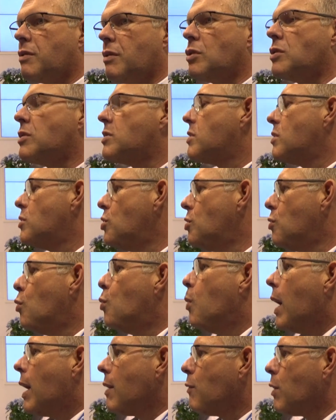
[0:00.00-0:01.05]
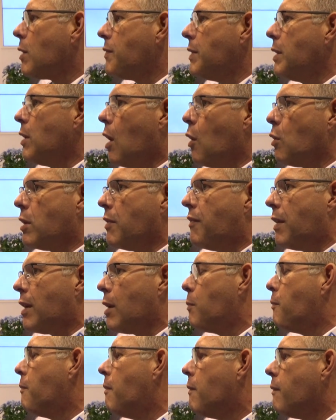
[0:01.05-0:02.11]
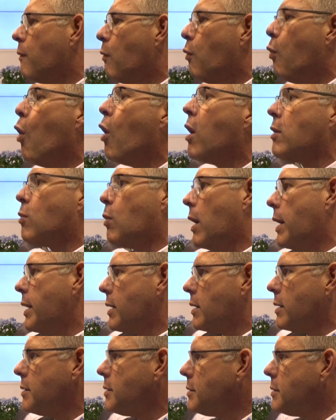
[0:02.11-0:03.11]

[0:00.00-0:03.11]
This is a new one what we now develop worldwide.